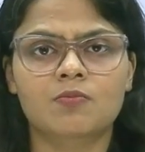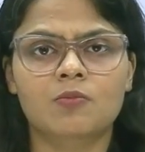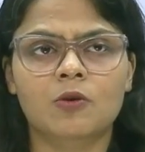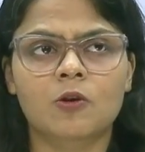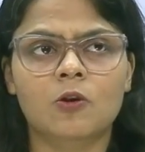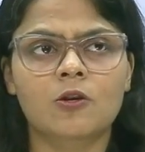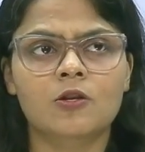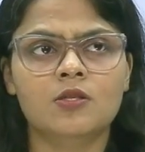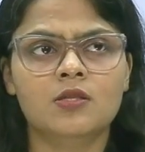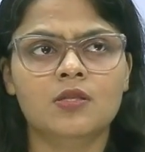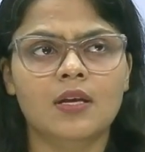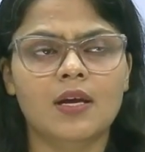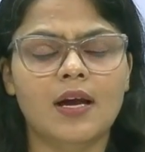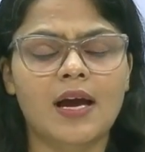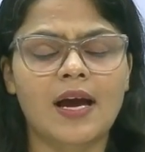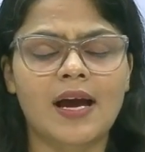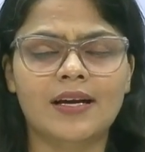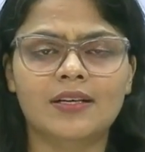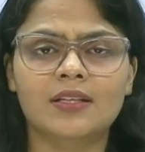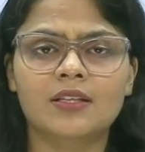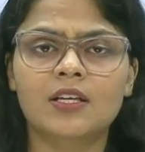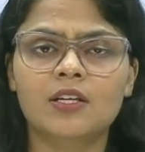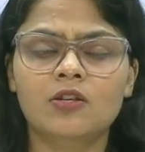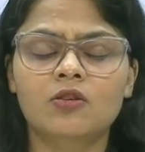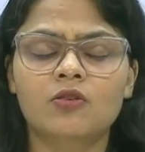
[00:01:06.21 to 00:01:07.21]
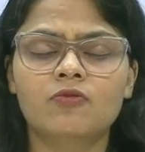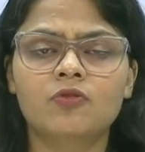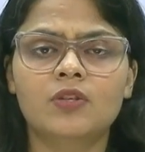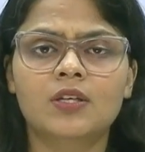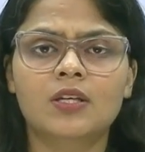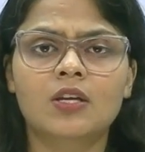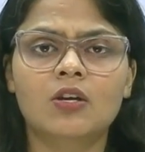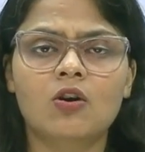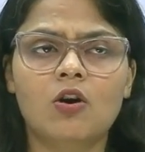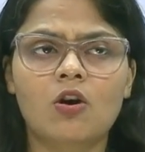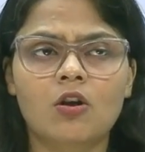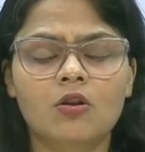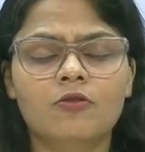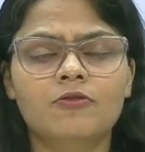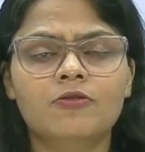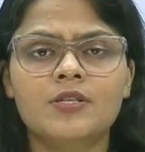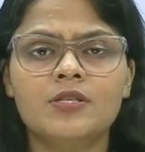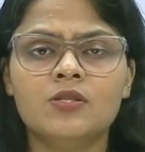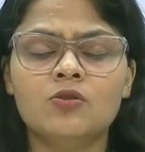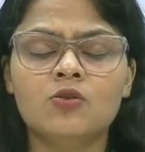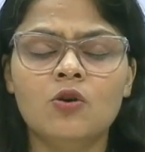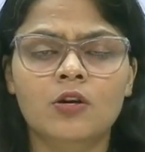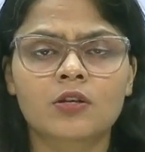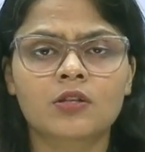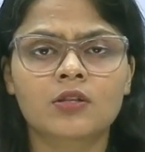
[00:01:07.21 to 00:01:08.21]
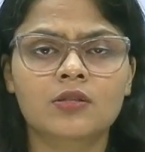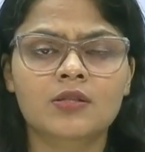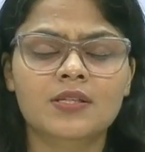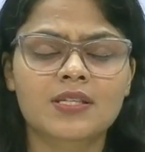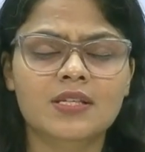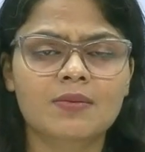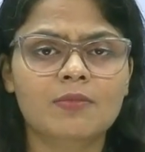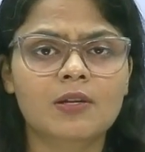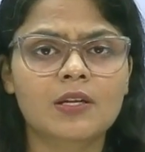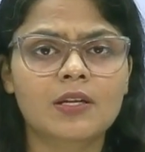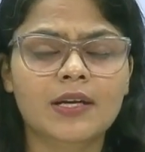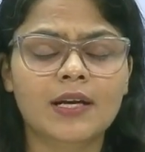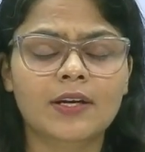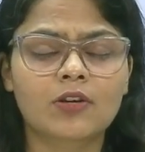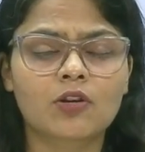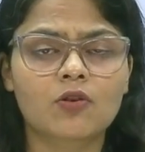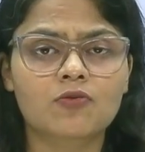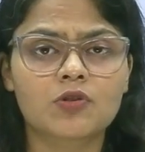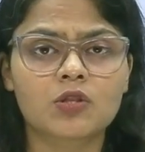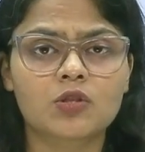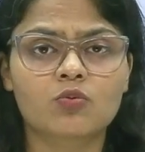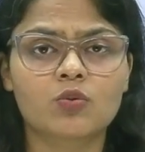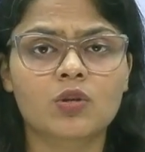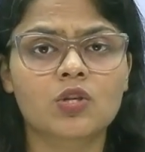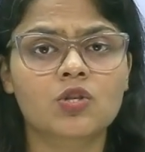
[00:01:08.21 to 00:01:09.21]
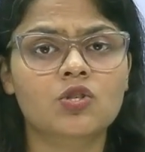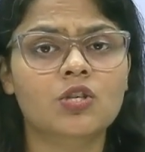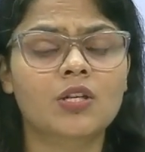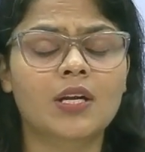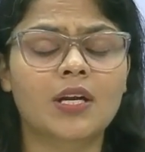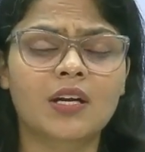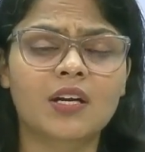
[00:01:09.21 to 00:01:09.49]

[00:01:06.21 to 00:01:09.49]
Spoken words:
Because at the end of the day, all of us got similar kind of situation,